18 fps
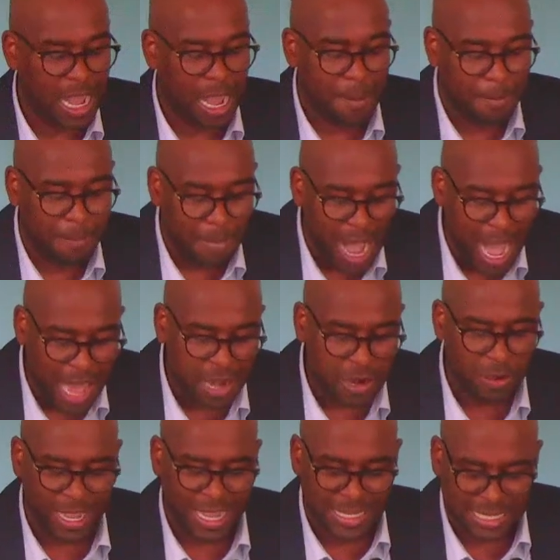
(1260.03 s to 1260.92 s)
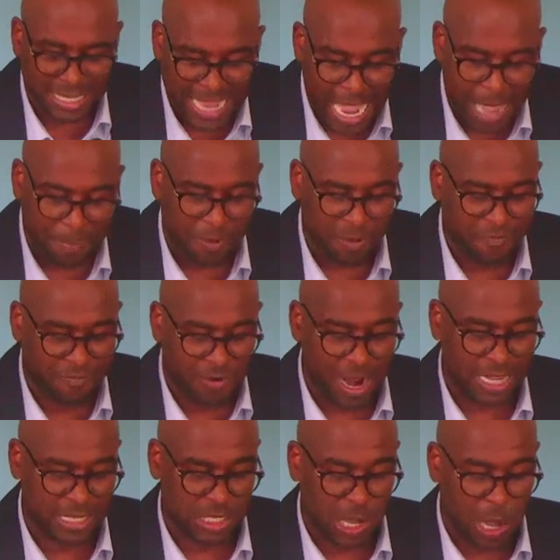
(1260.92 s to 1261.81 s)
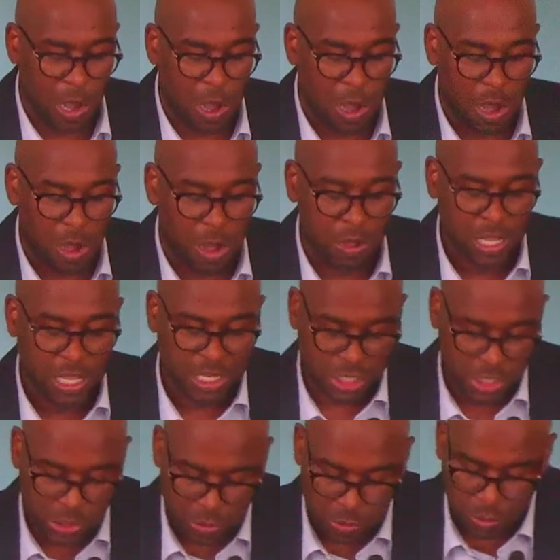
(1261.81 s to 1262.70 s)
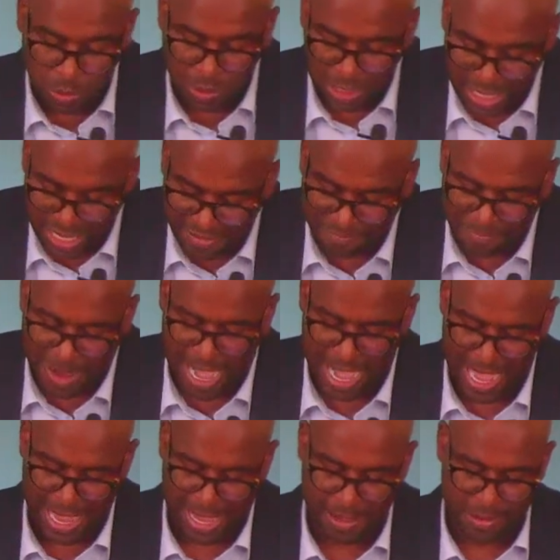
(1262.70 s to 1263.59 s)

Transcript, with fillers: model example for us all to live by.